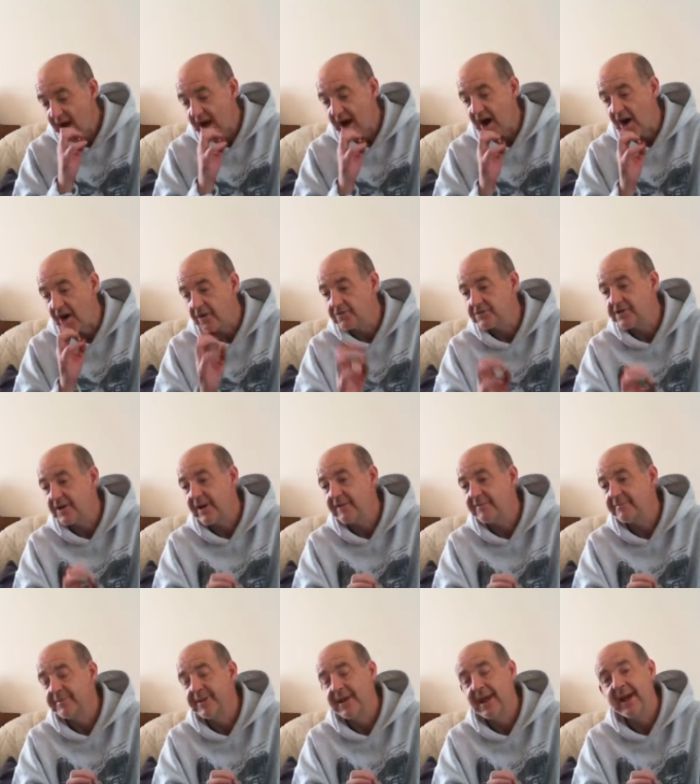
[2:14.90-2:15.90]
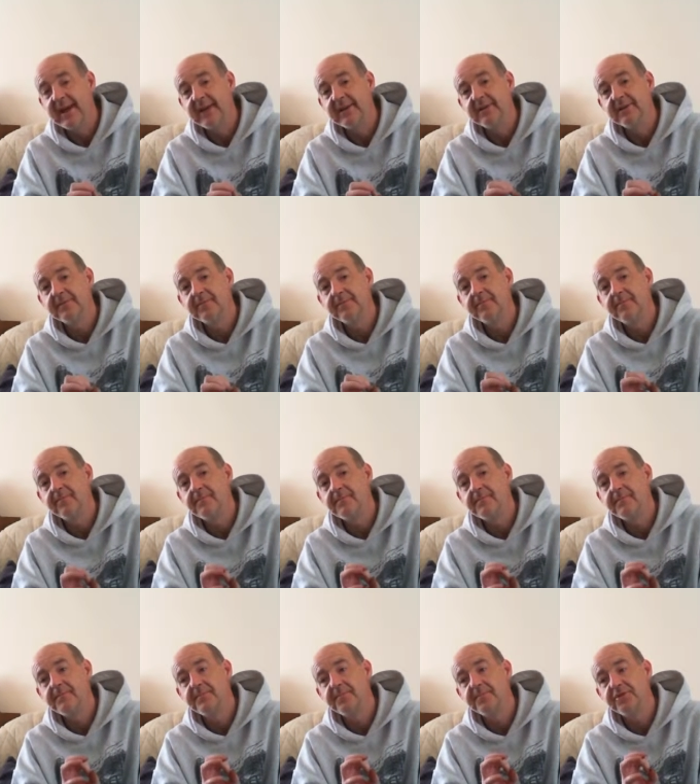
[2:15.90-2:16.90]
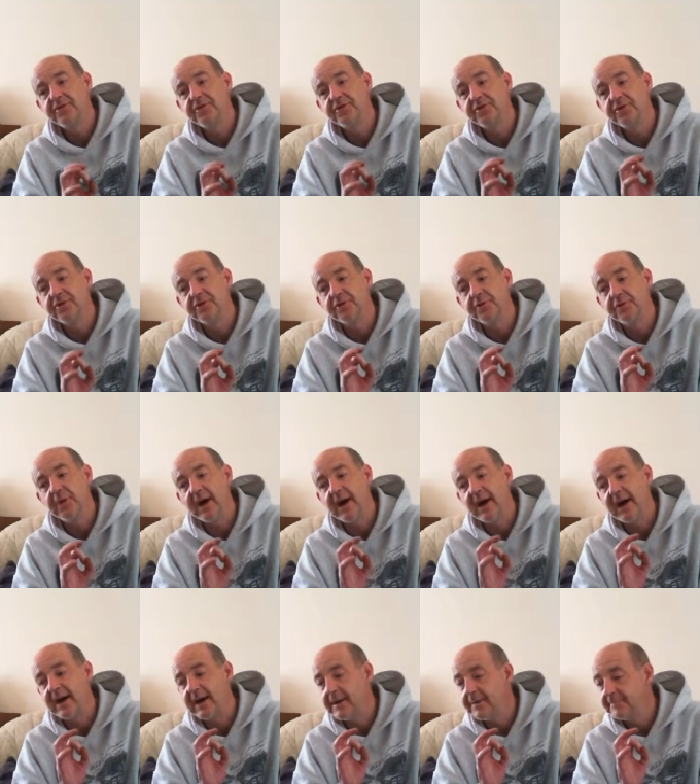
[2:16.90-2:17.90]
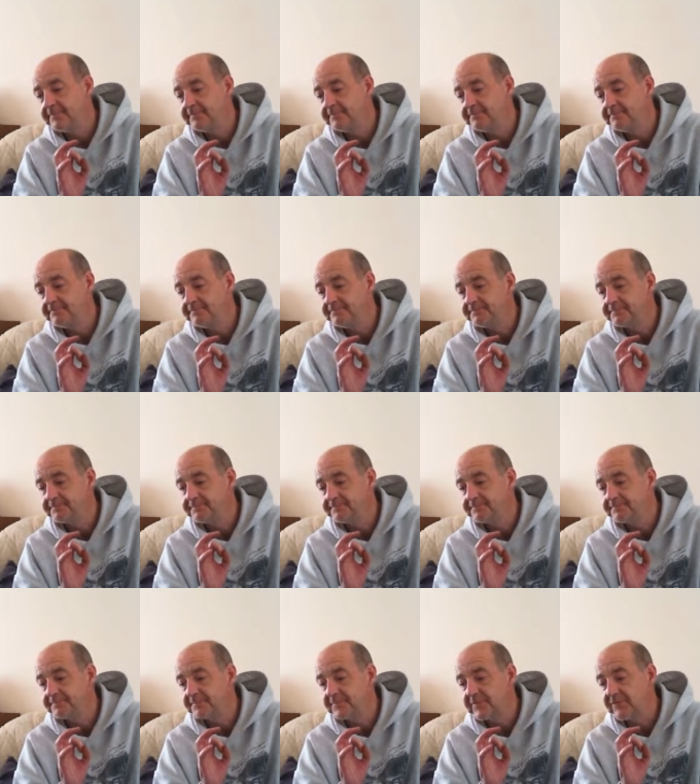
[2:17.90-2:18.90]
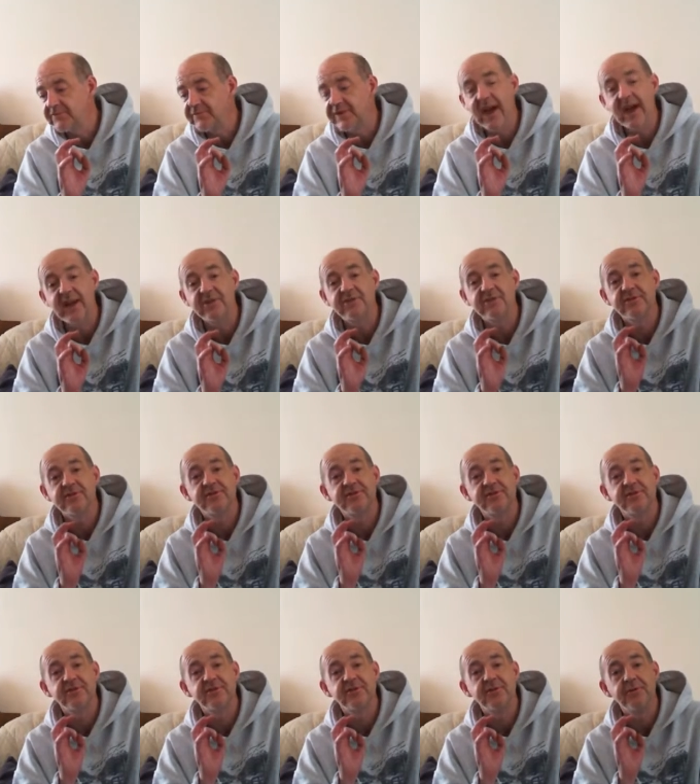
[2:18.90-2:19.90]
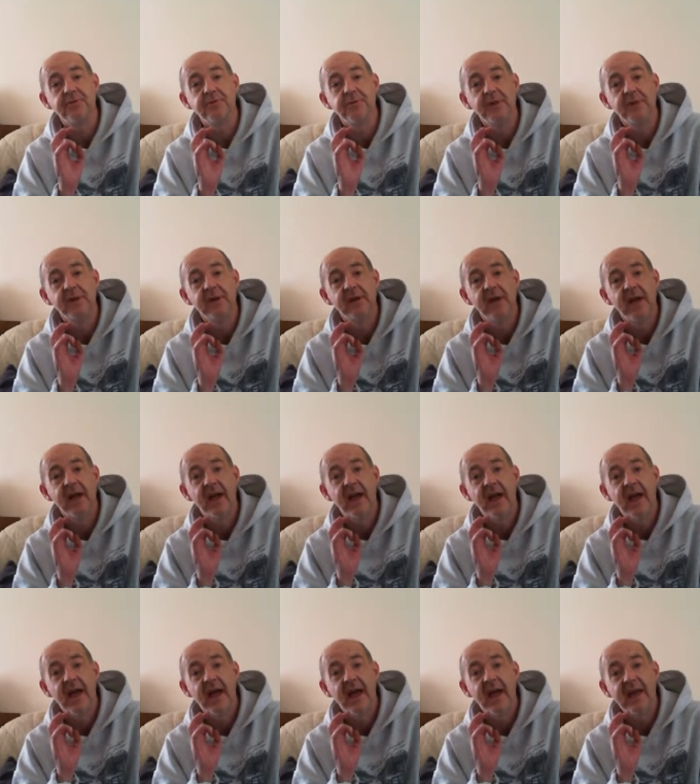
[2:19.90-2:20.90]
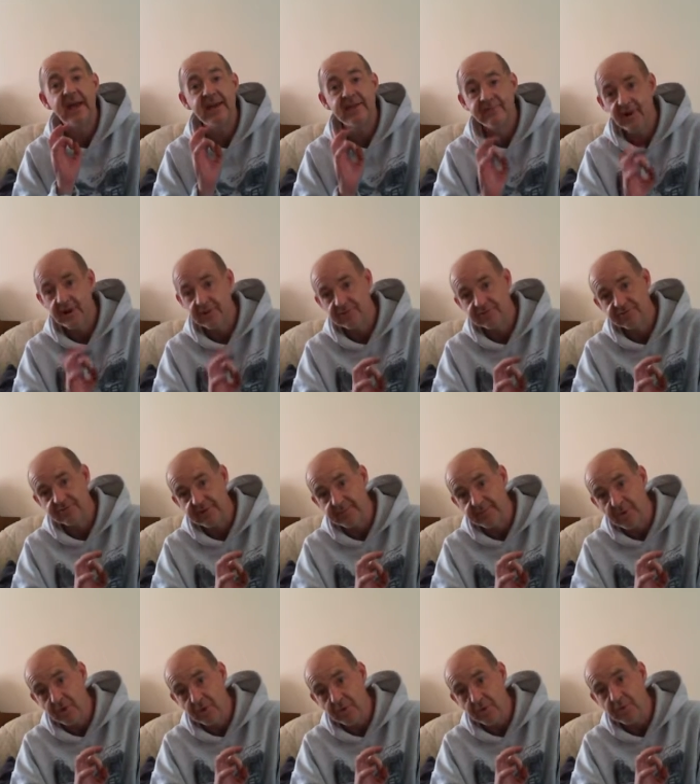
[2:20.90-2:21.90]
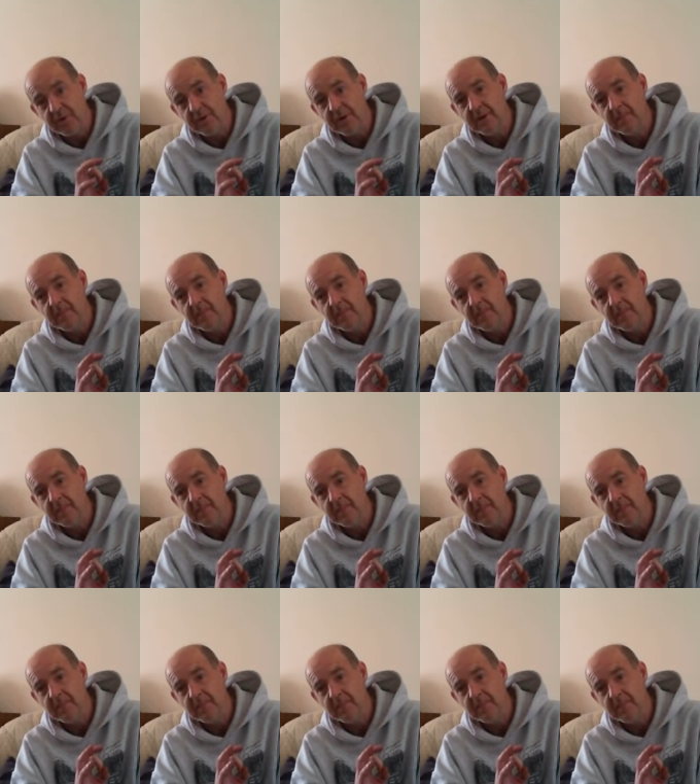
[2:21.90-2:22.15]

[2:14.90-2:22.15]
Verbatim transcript: I also have planned to do reactions to Heroes Reborn.